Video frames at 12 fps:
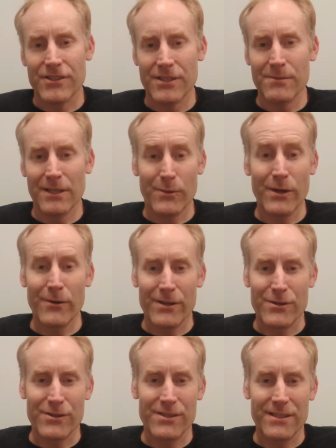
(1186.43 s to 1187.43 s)
similarly, we're
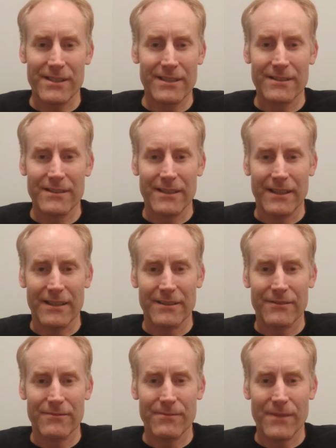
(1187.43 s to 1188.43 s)
interested in in
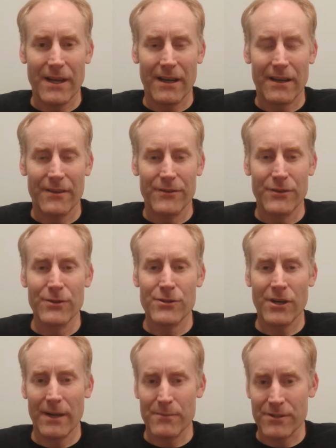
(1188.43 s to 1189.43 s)
uh, new
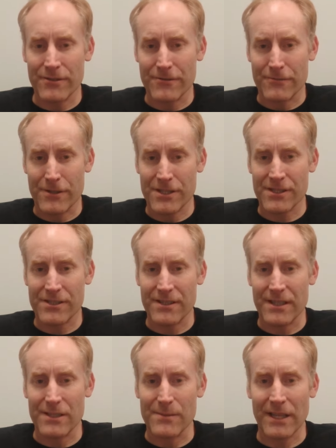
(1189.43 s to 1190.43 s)
types of risks that
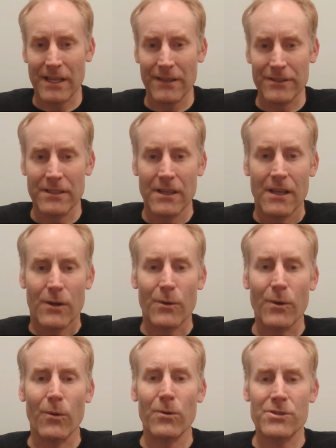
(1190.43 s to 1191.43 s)
need to be covered.
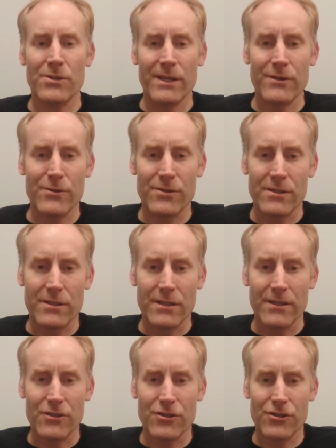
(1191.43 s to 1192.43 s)
We're also interested in
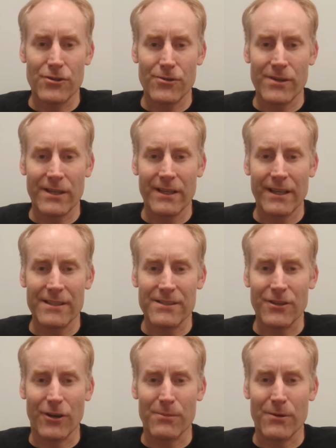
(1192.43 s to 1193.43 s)
insuring against
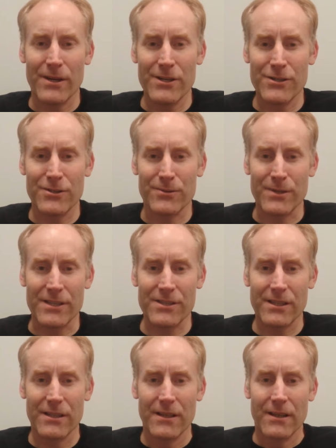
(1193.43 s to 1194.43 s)
the operational risk
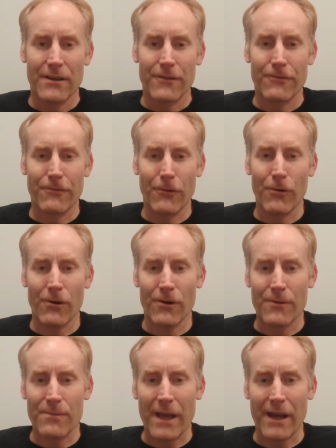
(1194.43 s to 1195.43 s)
for
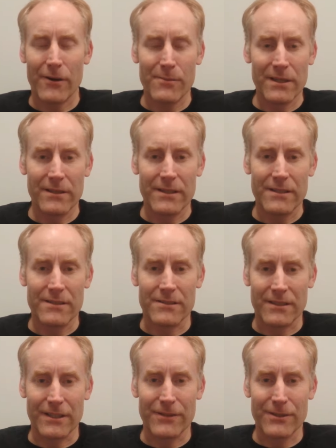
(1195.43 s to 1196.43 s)
our ability to
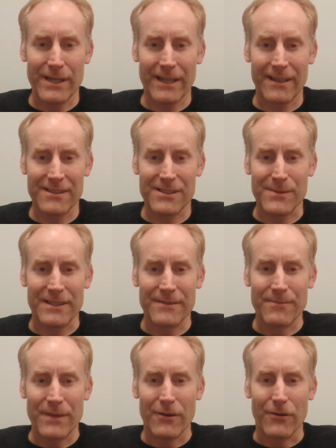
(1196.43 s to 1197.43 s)
deliver to our customer
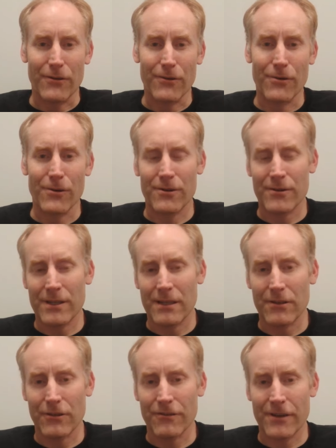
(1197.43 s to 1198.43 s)
or uh,
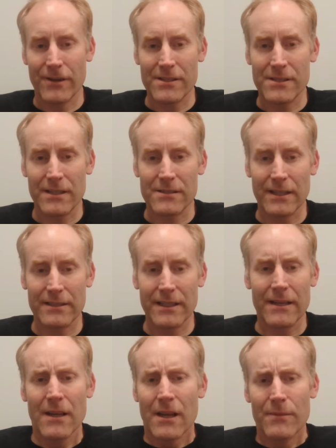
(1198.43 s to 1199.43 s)
or various things like
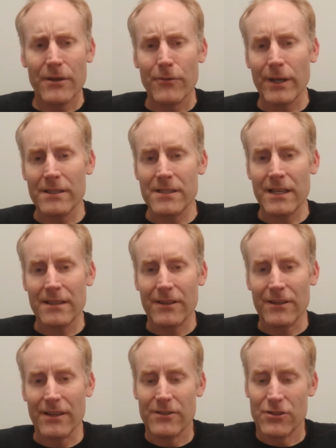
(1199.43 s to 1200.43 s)
that. But if we can take
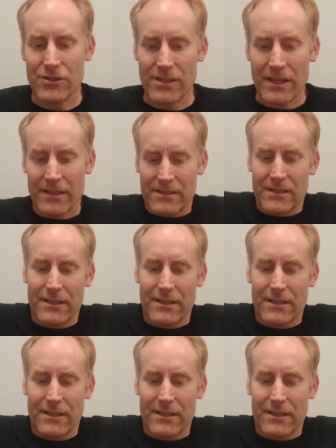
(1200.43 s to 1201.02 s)
that in that